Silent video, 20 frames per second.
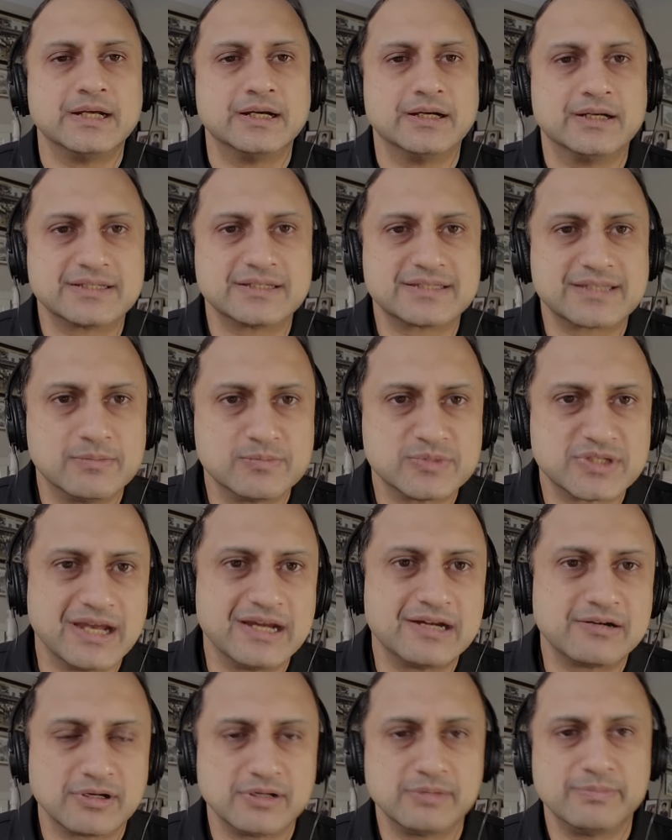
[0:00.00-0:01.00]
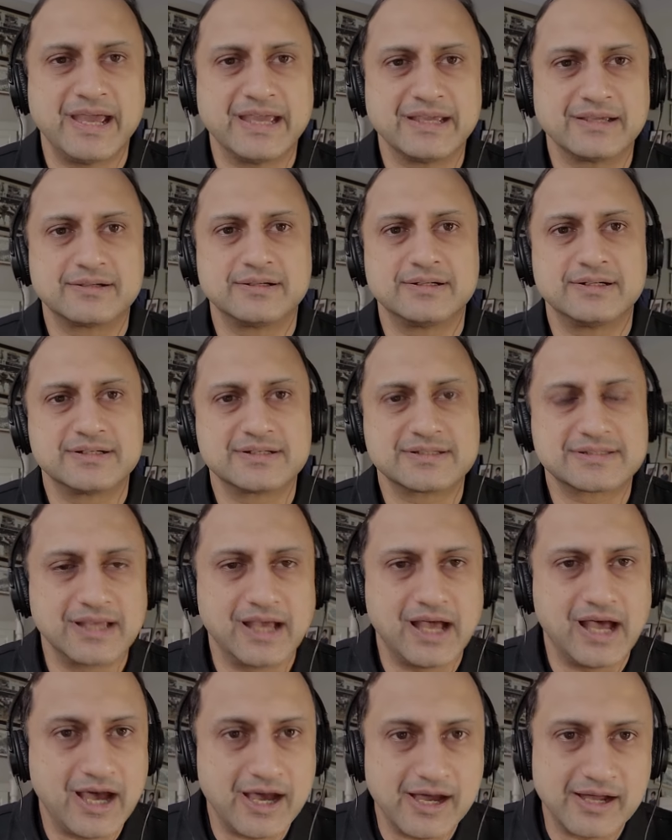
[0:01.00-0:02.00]
Uh, some central bankers
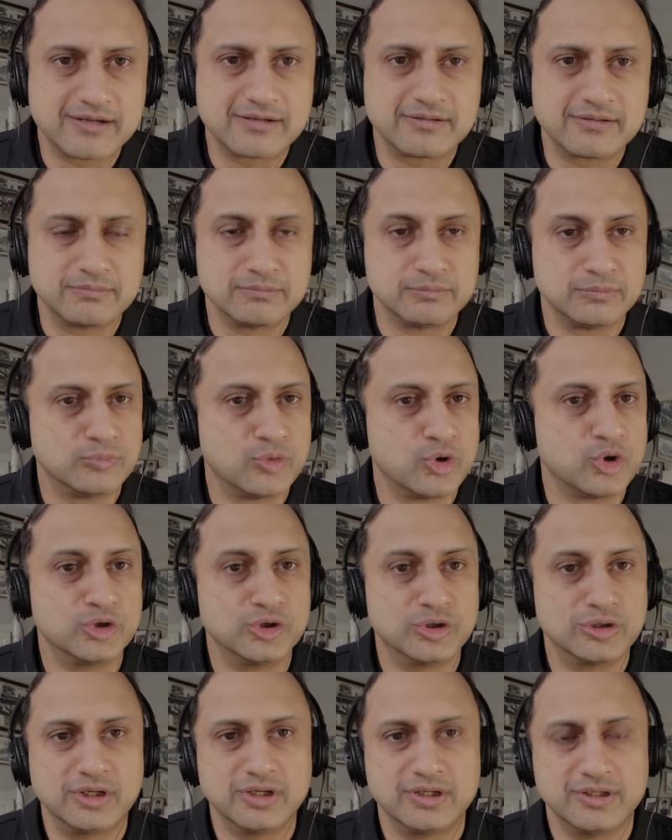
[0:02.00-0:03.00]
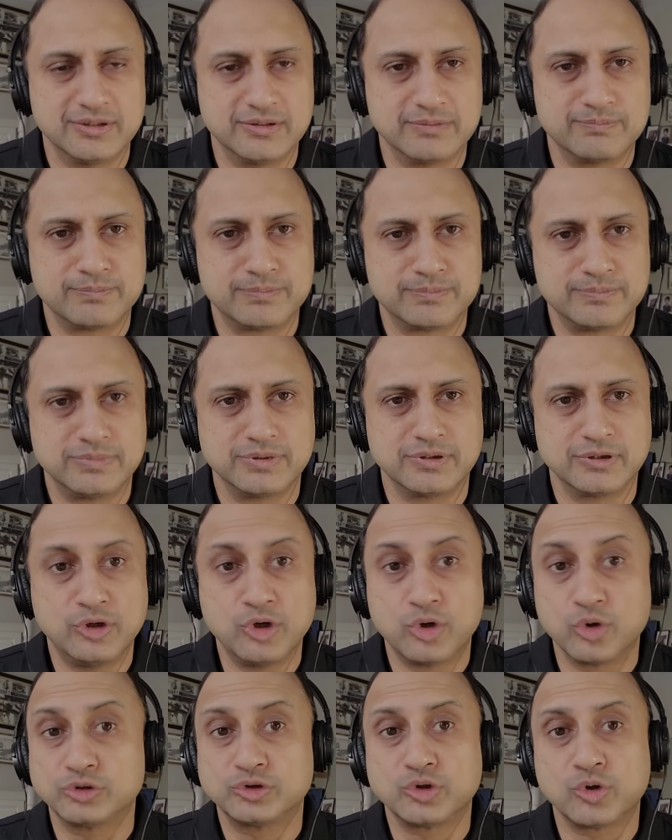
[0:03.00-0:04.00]
are more uh,
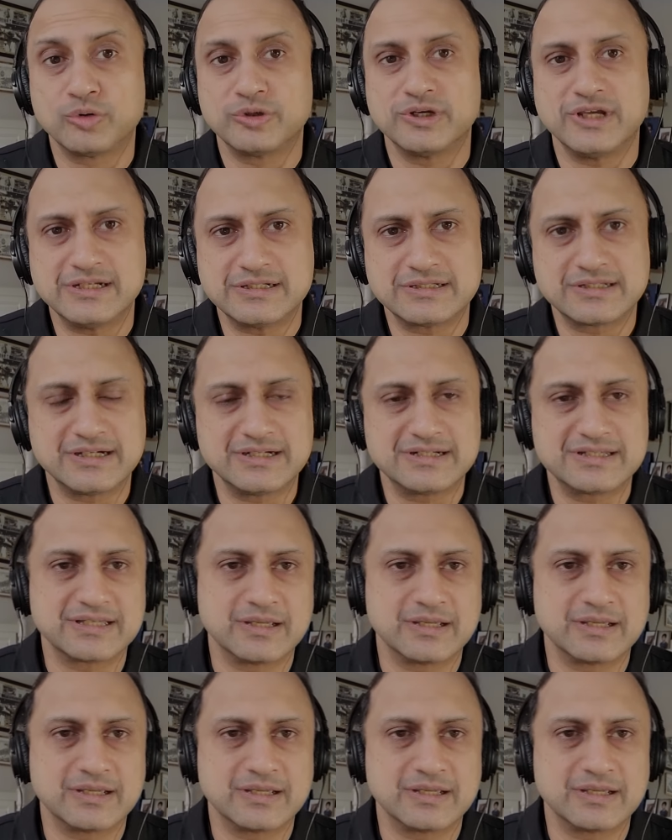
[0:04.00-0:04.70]
growth oriented.